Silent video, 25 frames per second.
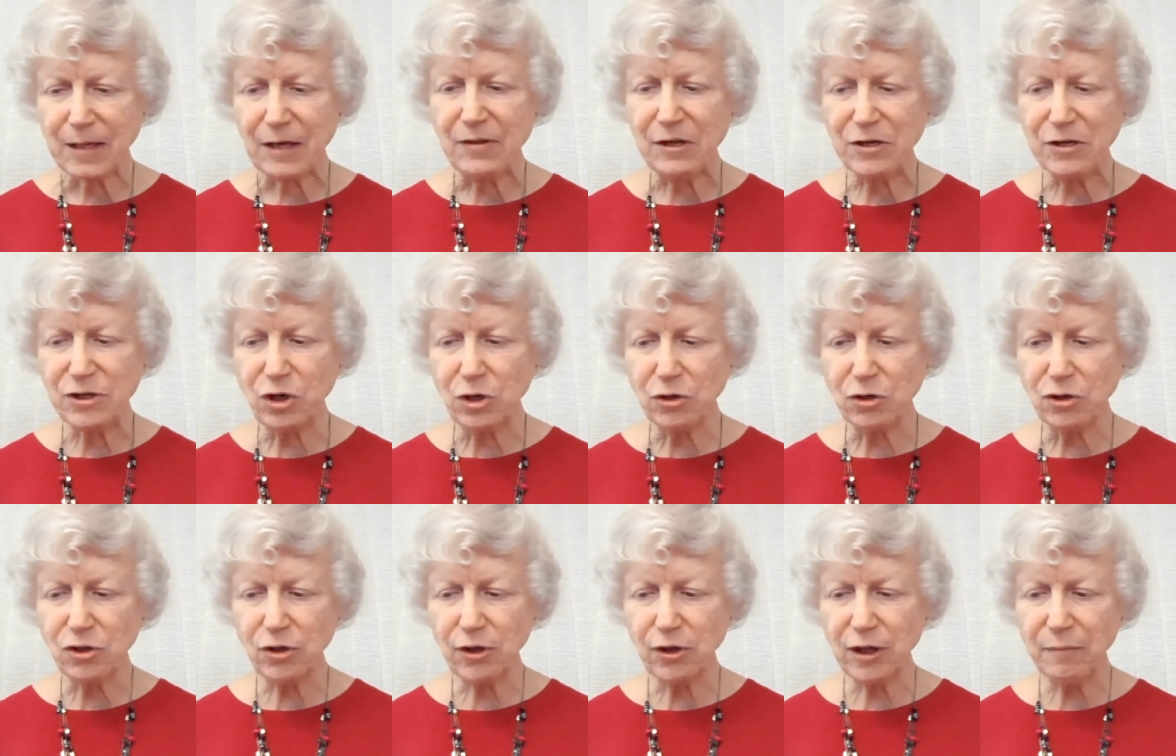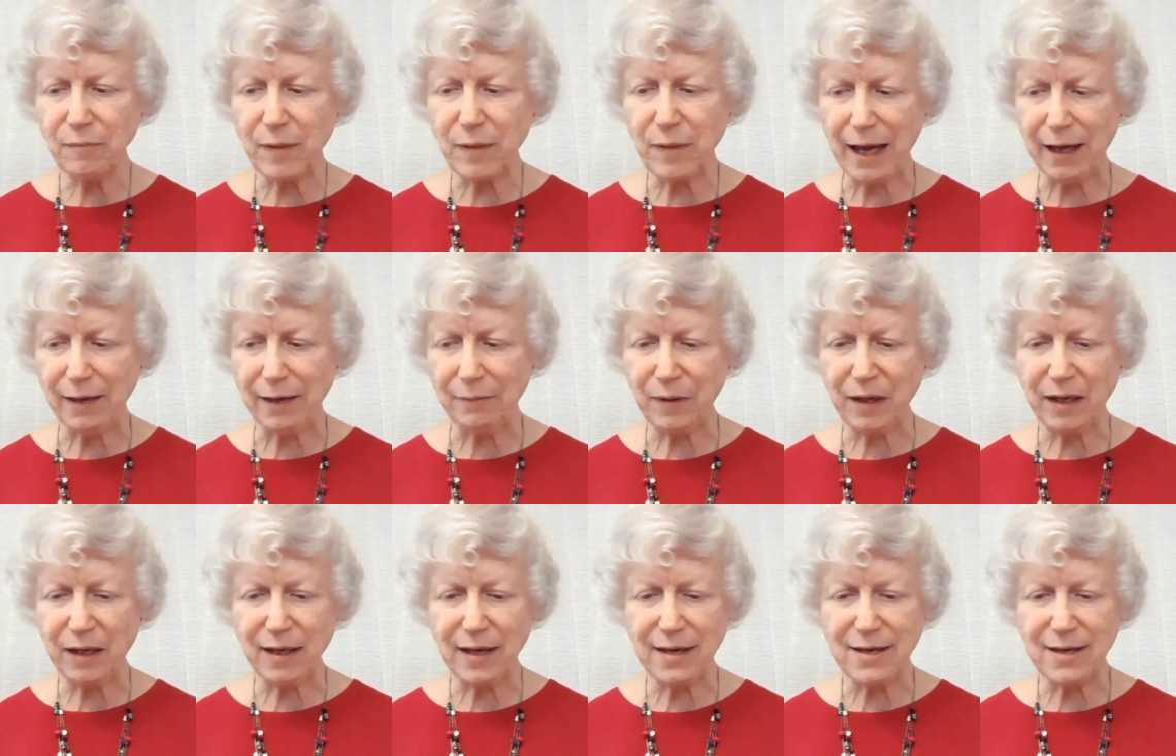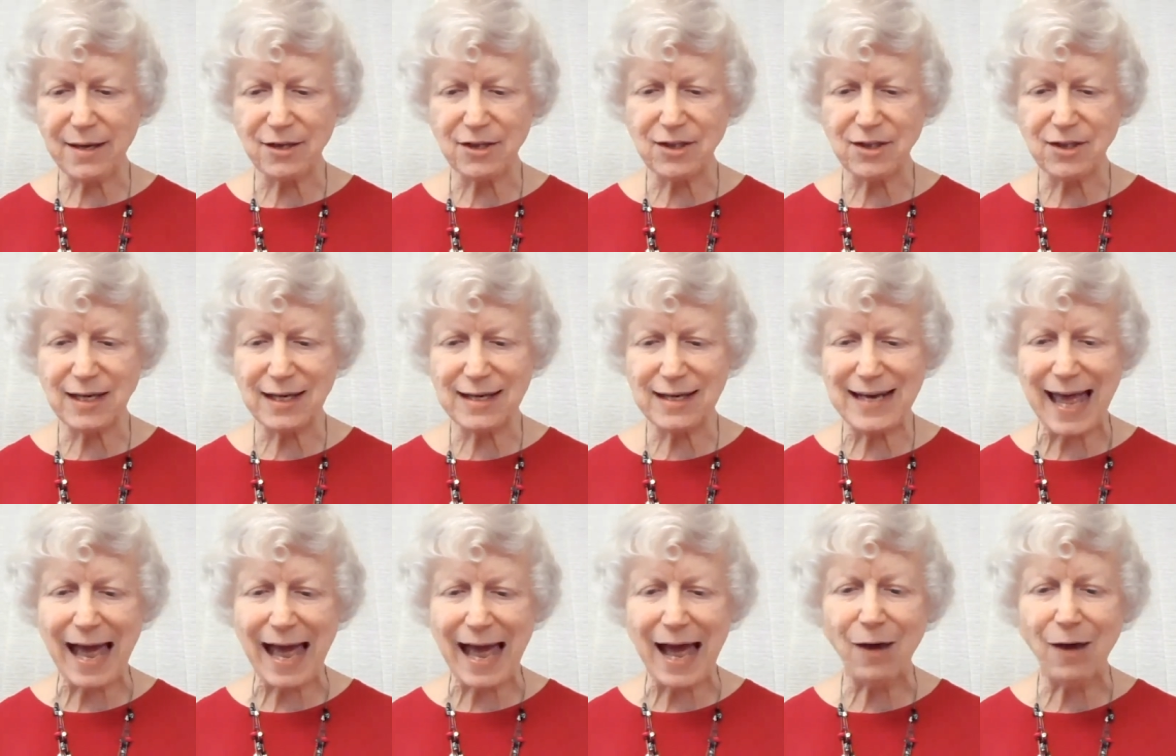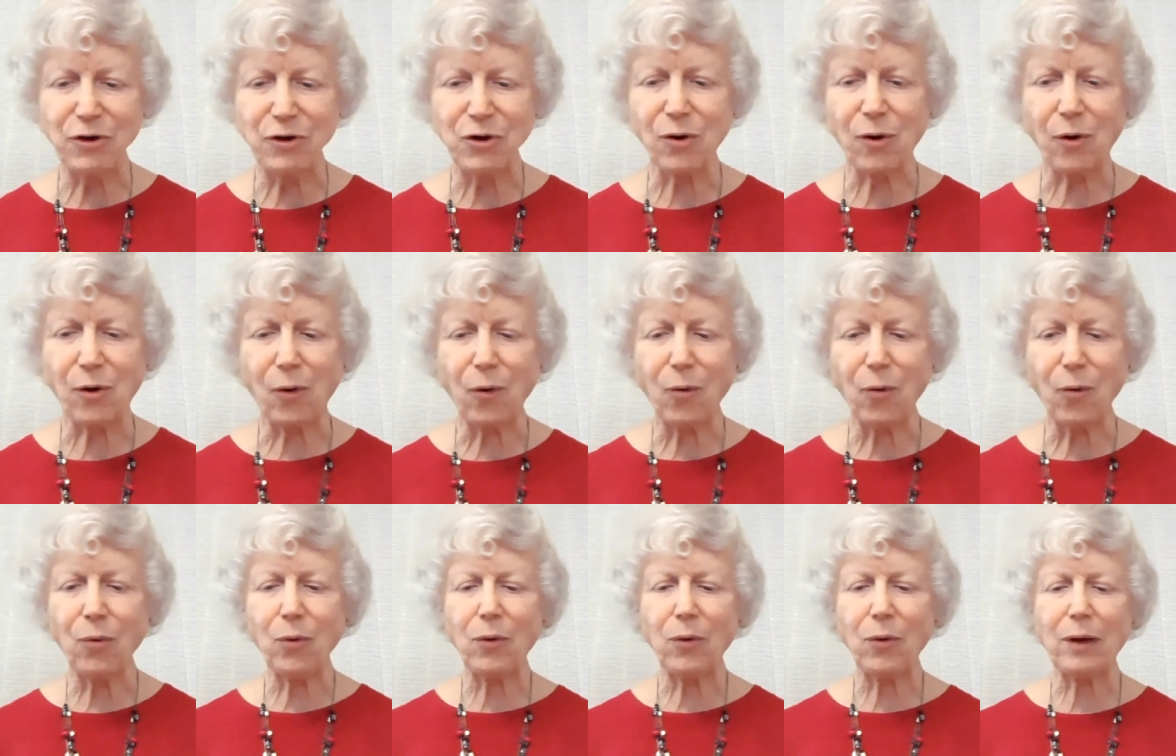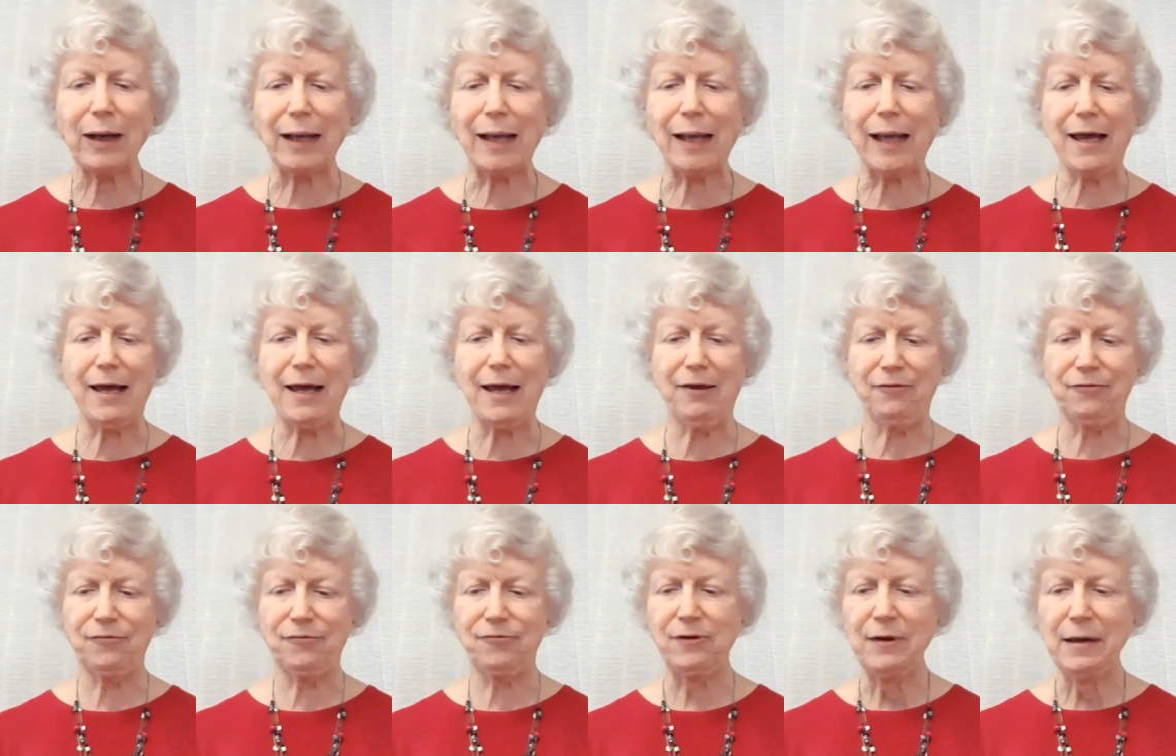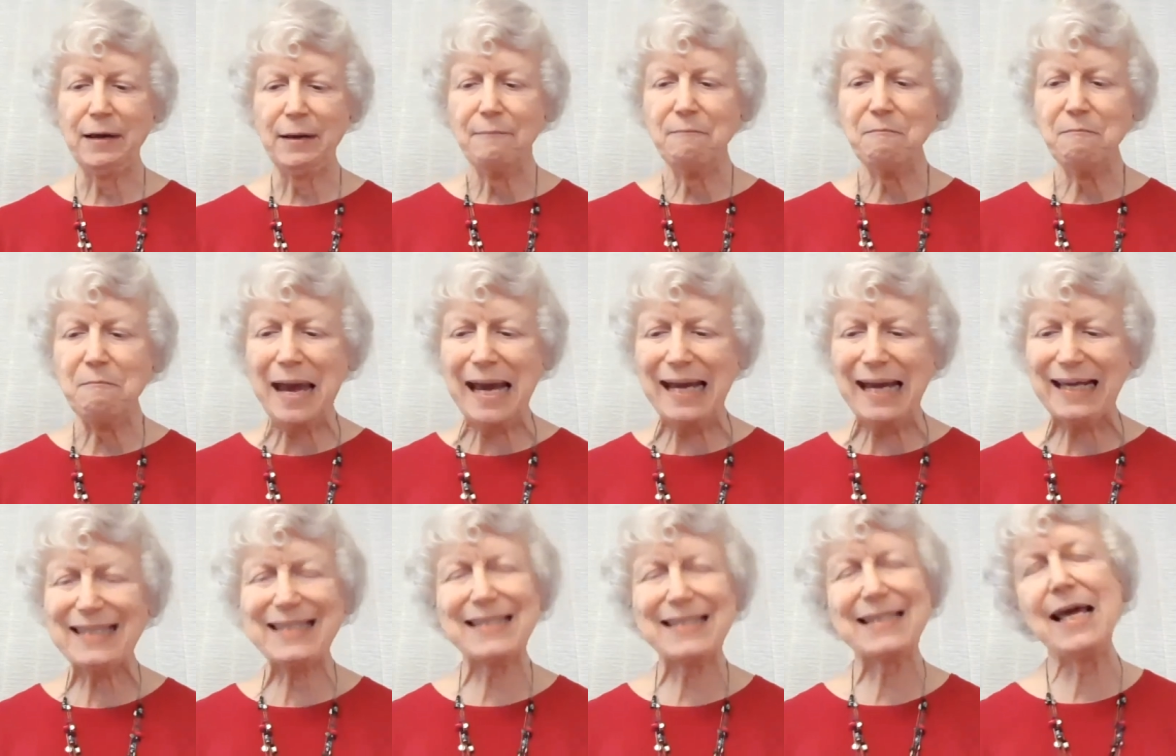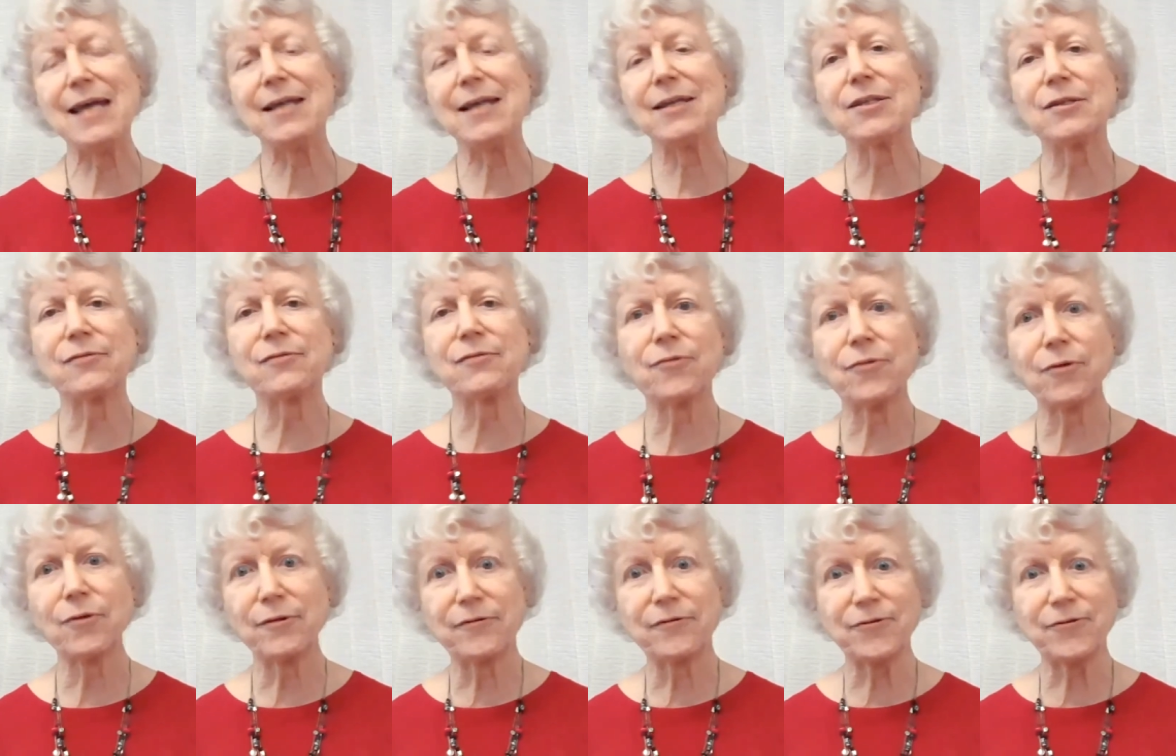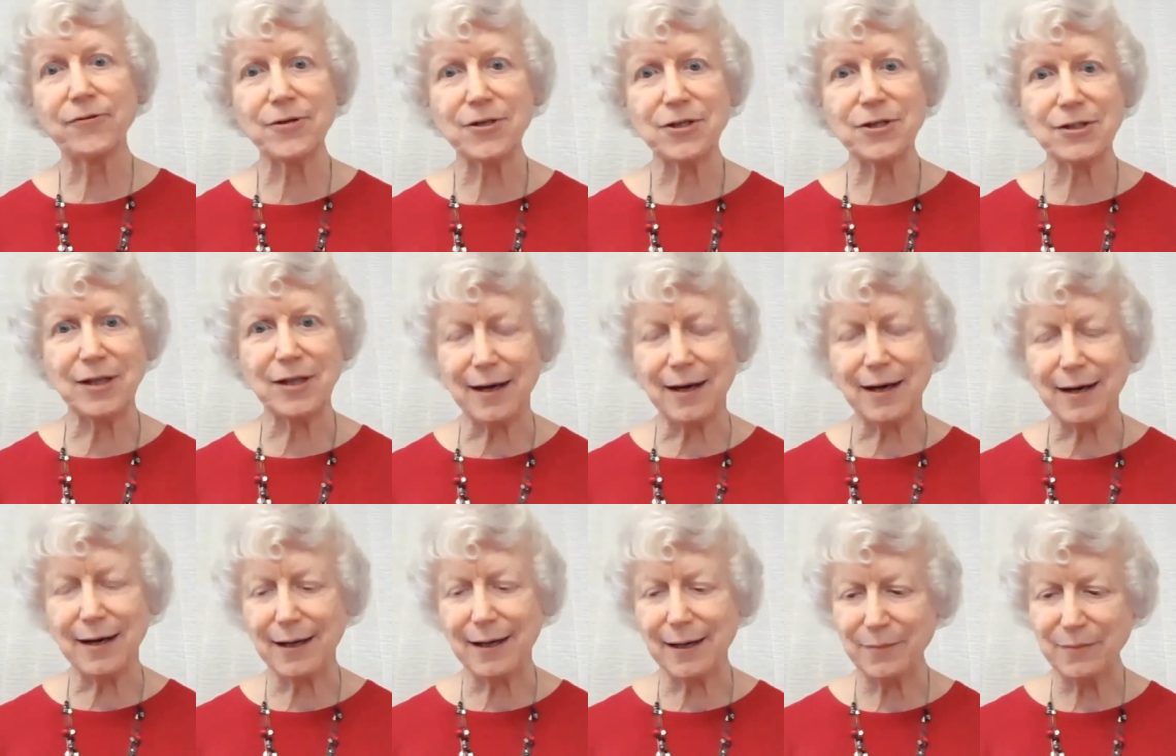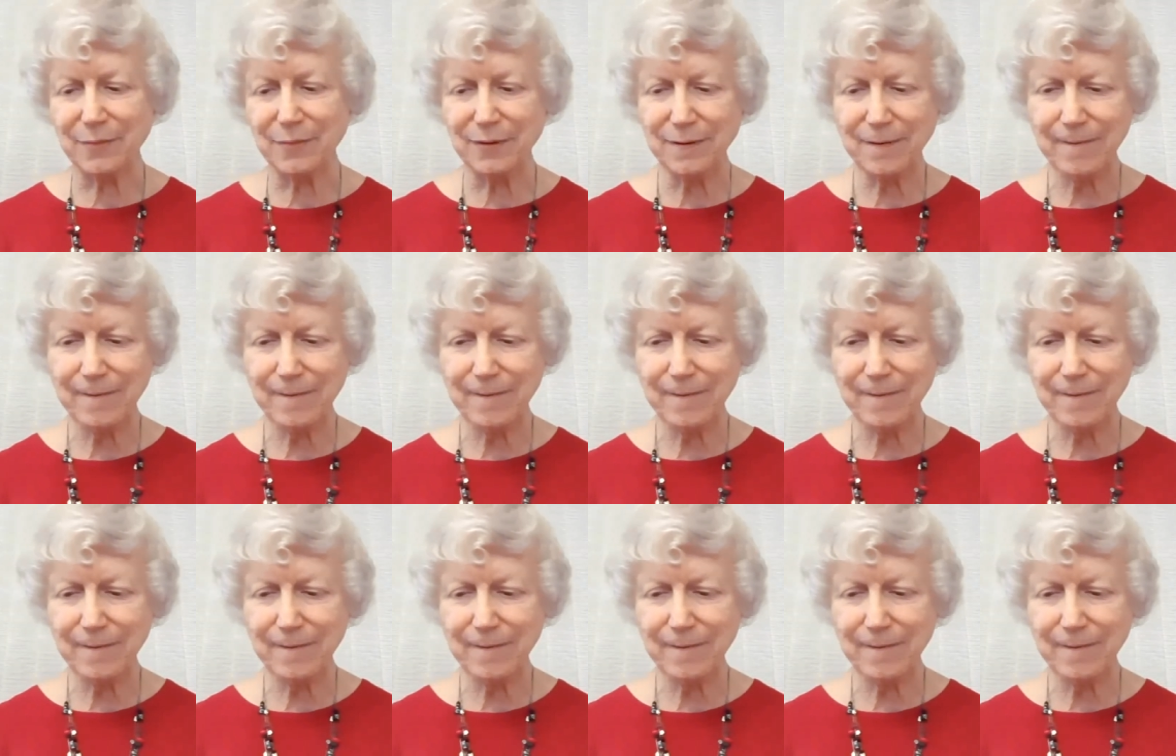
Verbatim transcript: there's no turning back because now your whole life makes sense for the first time.